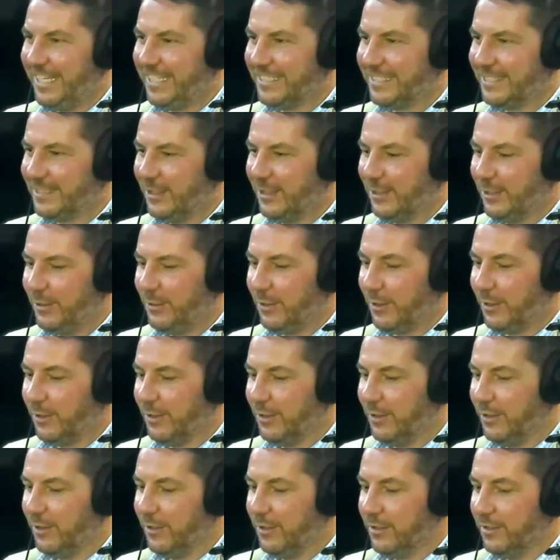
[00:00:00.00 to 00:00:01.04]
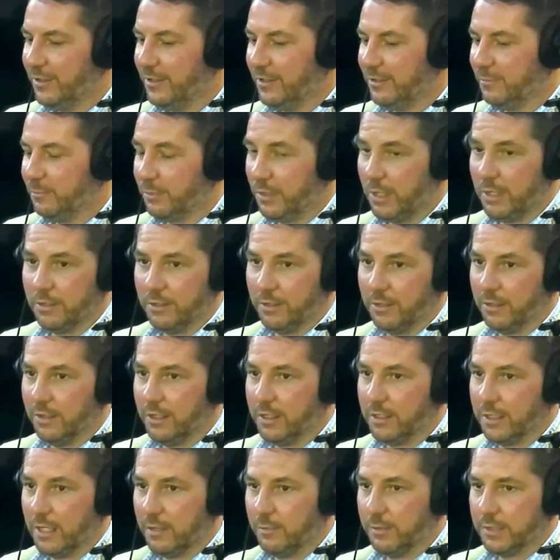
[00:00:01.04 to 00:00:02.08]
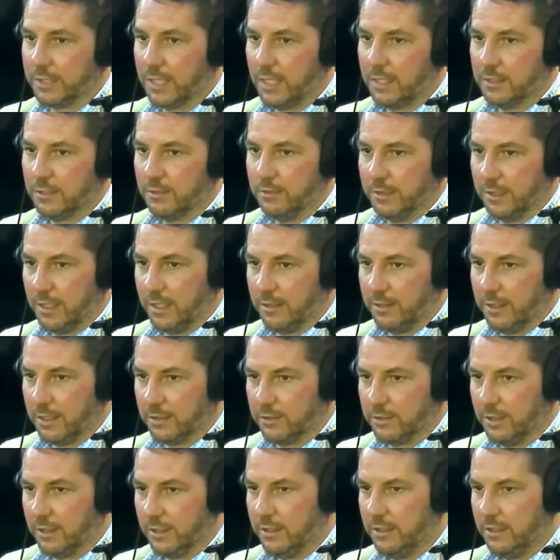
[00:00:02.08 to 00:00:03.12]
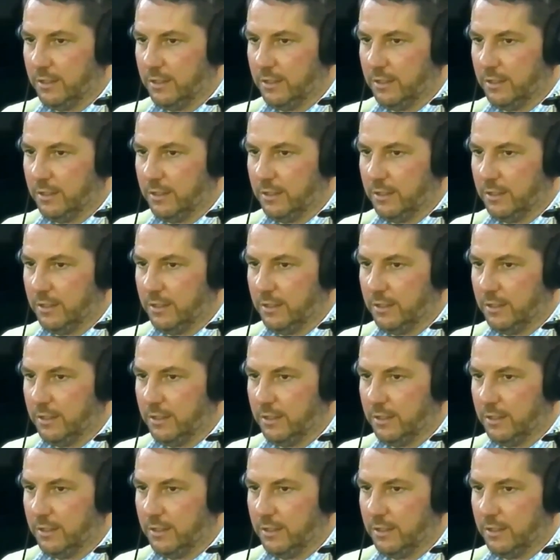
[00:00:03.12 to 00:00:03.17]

so her brother and I went to high school together, actually.